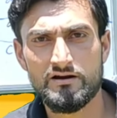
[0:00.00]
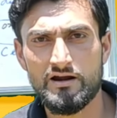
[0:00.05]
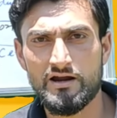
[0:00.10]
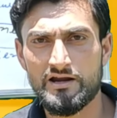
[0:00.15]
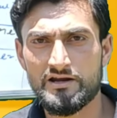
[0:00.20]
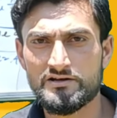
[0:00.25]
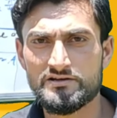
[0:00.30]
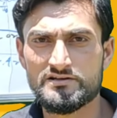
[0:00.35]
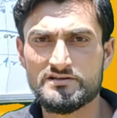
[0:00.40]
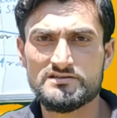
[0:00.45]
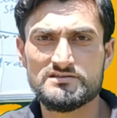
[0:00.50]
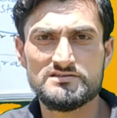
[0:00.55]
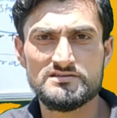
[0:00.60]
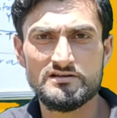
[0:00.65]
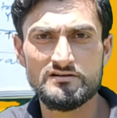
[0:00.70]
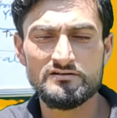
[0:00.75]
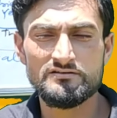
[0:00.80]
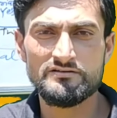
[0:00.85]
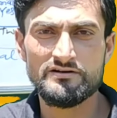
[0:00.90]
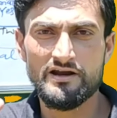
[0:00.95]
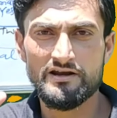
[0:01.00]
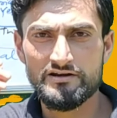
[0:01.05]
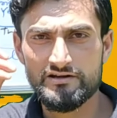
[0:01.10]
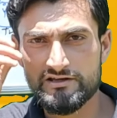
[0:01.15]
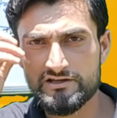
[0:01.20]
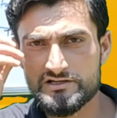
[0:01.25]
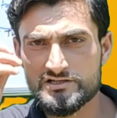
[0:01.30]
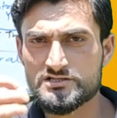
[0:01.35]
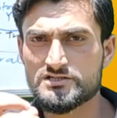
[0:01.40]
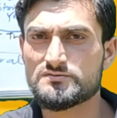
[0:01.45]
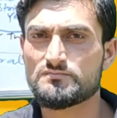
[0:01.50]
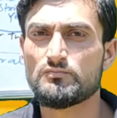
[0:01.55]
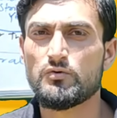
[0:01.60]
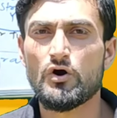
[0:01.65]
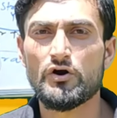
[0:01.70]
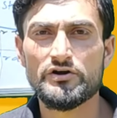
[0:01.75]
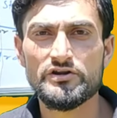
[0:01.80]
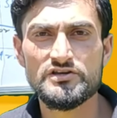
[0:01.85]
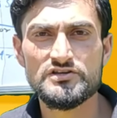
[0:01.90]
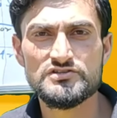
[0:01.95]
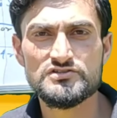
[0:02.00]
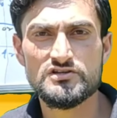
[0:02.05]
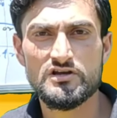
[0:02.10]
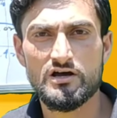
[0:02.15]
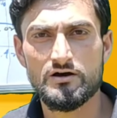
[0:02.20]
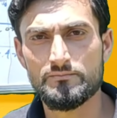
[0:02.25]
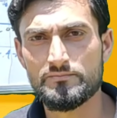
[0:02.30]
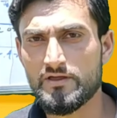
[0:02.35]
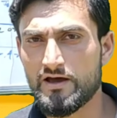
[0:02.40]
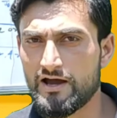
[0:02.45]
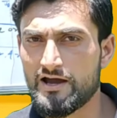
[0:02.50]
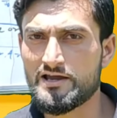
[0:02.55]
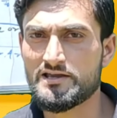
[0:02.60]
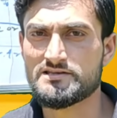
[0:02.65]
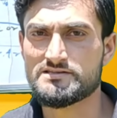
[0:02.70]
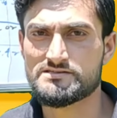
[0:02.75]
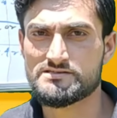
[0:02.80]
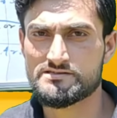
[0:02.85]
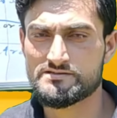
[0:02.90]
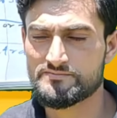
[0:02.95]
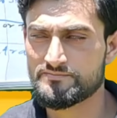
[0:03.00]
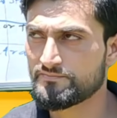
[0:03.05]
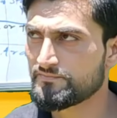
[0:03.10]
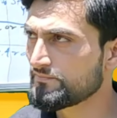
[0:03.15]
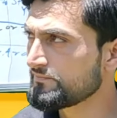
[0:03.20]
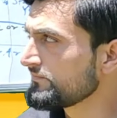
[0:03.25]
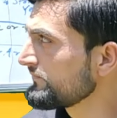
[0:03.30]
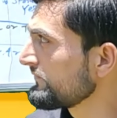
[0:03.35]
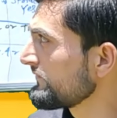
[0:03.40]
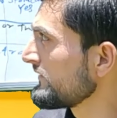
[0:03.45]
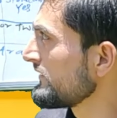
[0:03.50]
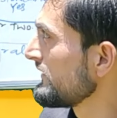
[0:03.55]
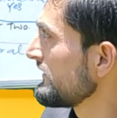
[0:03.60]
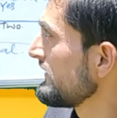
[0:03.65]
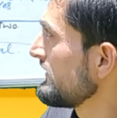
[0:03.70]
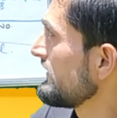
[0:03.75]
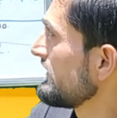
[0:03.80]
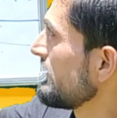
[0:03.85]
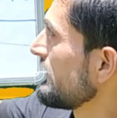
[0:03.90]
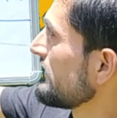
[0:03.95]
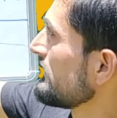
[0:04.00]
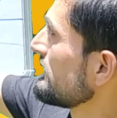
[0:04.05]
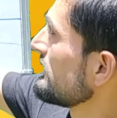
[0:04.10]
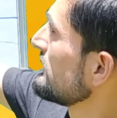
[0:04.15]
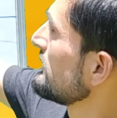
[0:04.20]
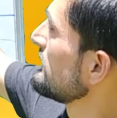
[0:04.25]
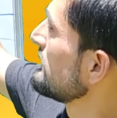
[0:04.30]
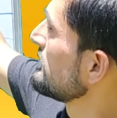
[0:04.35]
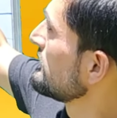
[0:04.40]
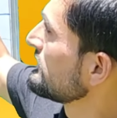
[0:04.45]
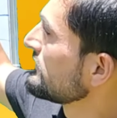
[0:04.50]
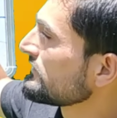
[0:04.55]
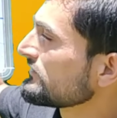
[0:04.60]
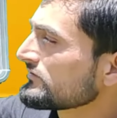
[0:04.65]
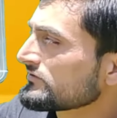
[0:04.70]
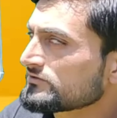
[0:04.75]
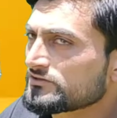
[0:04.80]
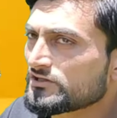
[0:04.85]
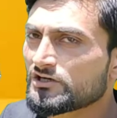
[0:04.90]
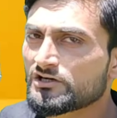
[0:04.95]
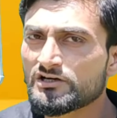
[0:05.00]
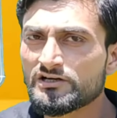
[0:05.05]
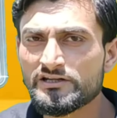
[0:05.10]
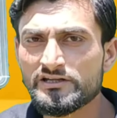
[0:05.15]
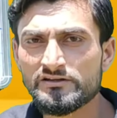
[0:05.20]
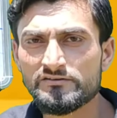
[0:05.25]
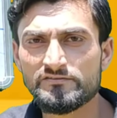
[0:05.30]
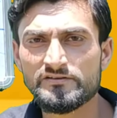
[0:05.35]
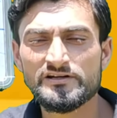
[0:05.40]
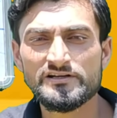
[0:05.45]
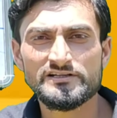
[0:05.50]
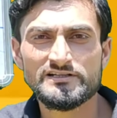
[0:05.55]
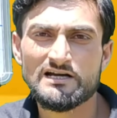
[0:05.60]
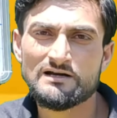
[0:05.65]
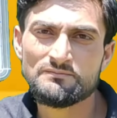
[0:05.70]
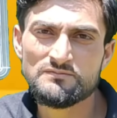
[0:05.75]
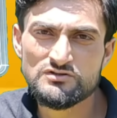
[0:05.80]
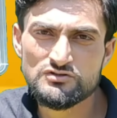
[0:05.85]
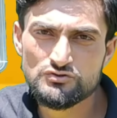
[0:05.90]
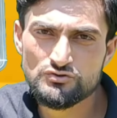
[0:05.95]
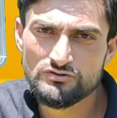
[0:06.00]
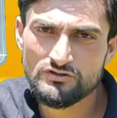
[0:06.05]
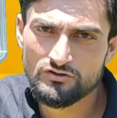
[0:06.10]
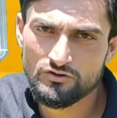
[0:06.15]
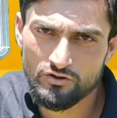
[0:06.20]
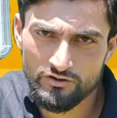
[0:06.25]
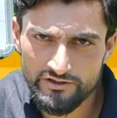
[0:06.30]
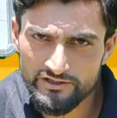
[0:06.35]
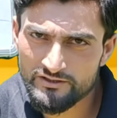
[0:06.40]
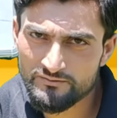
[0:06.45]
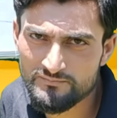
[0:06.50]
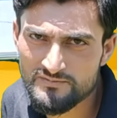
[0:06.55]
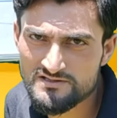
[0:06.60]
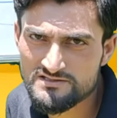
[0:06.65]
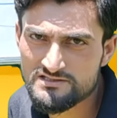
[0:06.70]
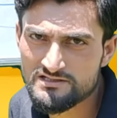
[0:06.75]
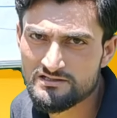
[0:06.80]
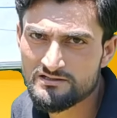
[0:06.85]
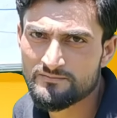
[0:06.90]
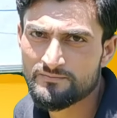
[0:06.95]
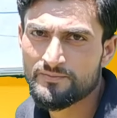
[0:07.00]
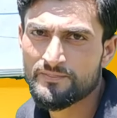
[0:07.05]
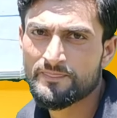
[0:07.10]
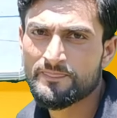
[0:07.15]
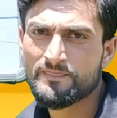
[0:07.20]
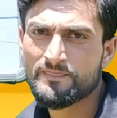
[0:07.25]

and ciliary and iris bodies of the eyes. And thirdly, when it comes to the cardiac muscle